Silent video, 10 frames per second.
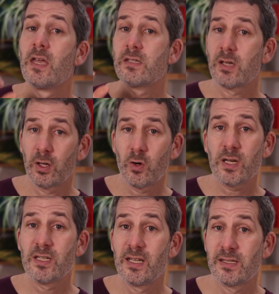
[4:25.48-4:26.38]
So the
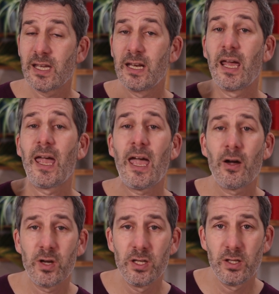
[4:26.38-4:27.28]
question is then,
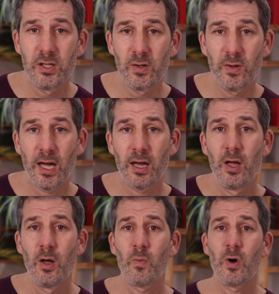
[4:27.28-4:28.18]
how can you do that?
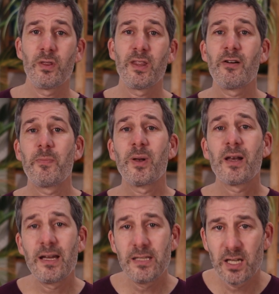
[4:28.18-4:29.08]
Well, there are
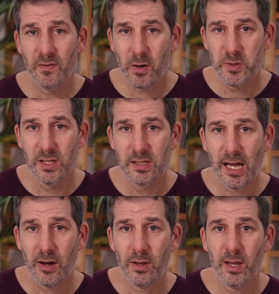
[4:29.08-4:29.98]
plenty of options
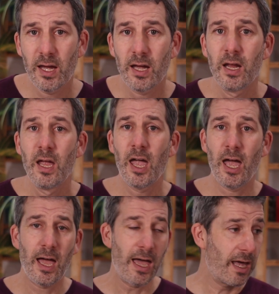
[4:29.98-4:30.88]
out there,
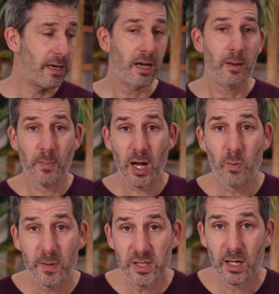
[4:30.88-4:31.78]
and my
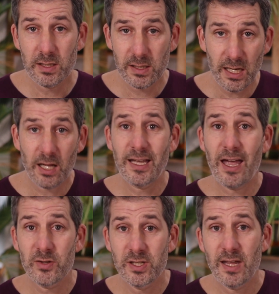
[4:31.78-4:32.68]
website does it. I'll
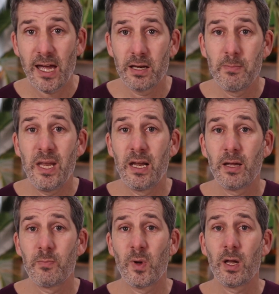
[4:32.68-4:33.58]
get onto that in a
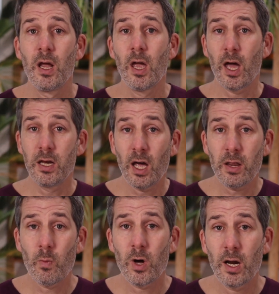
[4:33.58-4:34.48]
minute. But
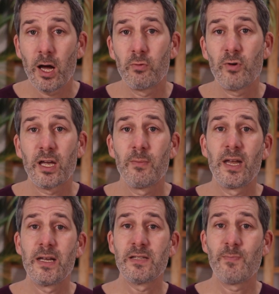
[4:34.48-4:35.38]
another one I would
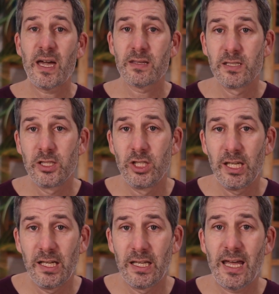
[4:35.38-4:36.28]
recommend is Maths Genie.